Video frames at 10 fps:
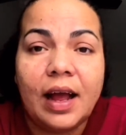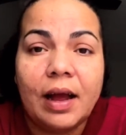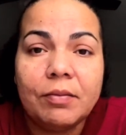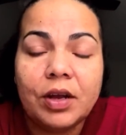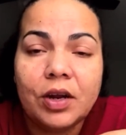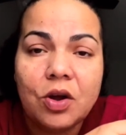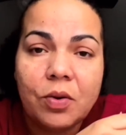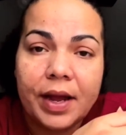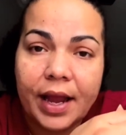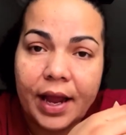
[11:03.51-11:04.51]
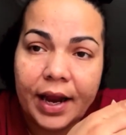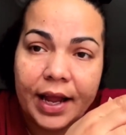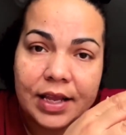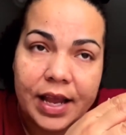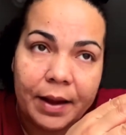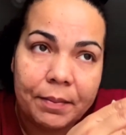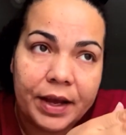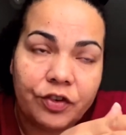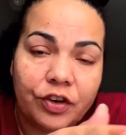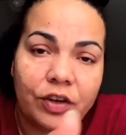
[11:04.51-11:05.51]
I'm gonna go ahead and take
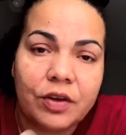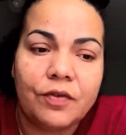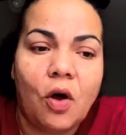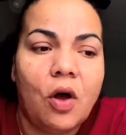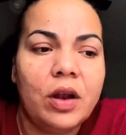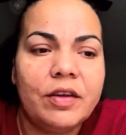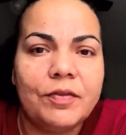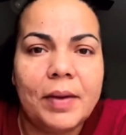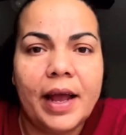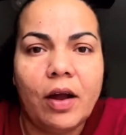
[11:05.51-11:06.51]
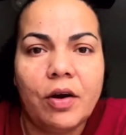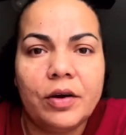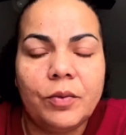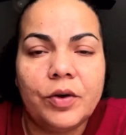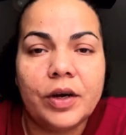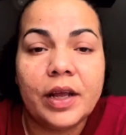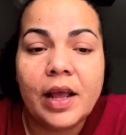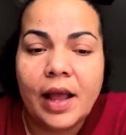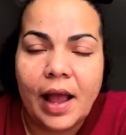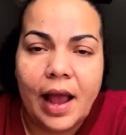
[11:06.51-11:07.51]
pictures of all of my artwork
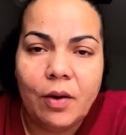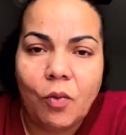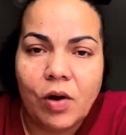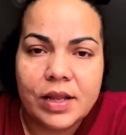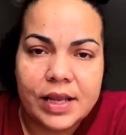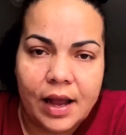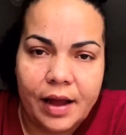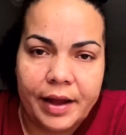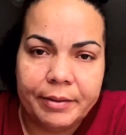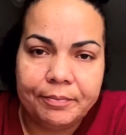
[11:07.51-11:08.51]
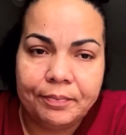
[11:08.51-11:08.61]
at one time.